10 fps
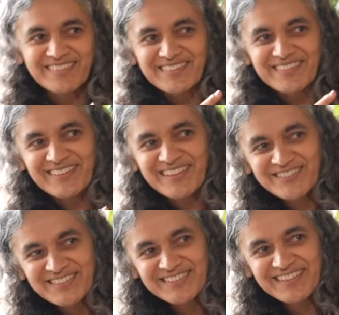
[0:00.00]
You
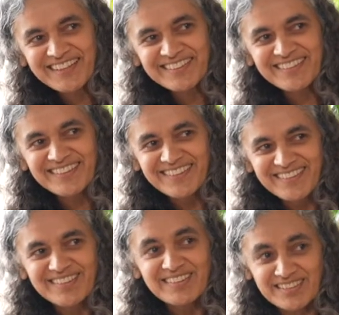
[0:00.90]
have, Suzanne?
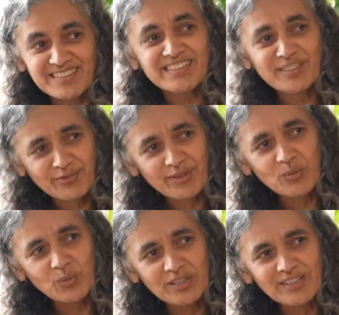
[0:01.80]
It's a
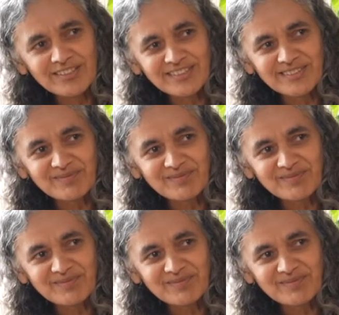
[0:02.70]
different world.